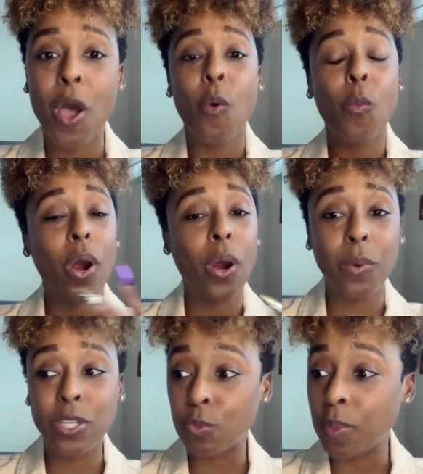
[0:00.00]
Where
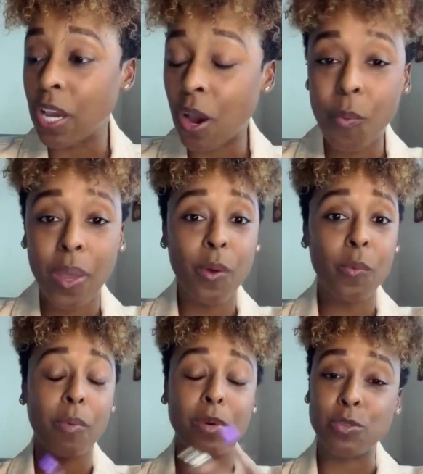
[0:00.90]
would you be going?
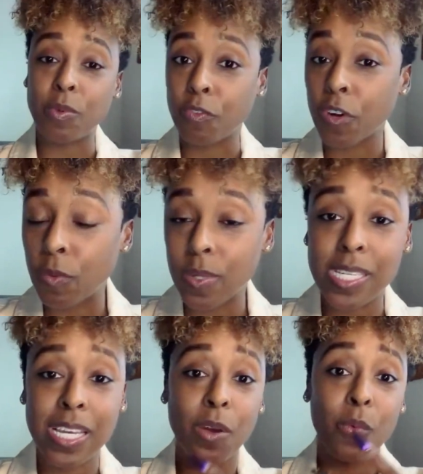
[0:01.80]
Where would you be
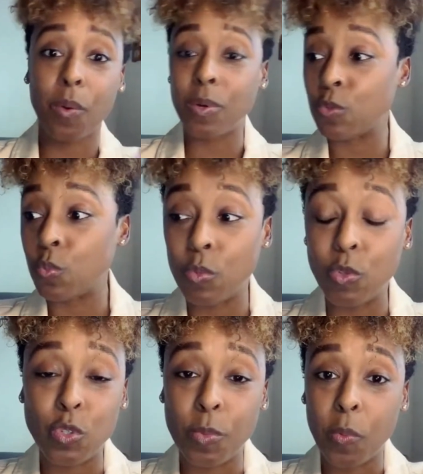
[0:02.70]
frequenting? What
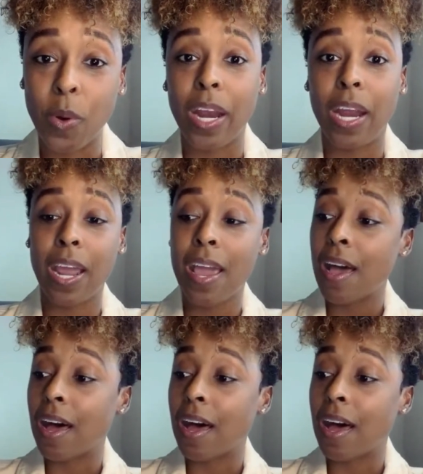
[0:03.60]
would you be wearing?